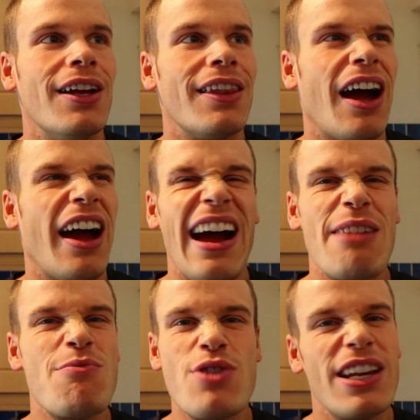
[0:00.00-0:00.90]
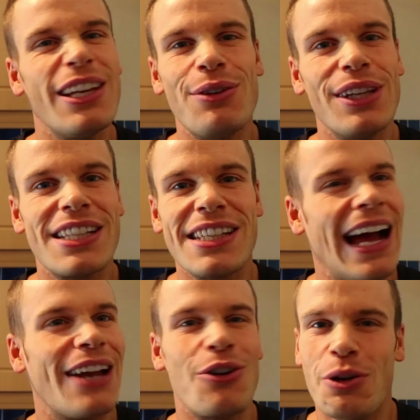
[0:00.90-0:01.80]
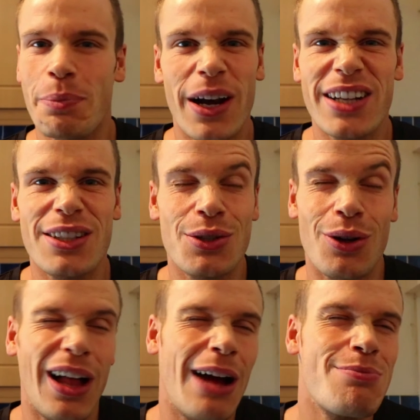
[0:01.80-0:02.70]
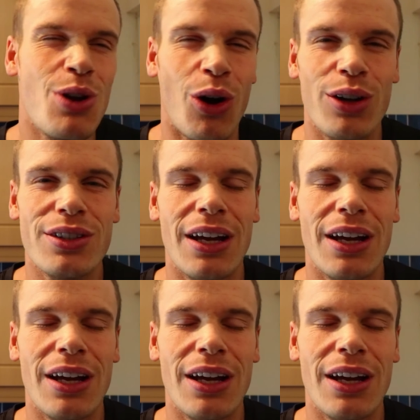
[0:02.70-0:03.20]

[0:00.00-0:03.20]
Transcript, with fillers: that I am really, really sad or depressed at all. I'm not.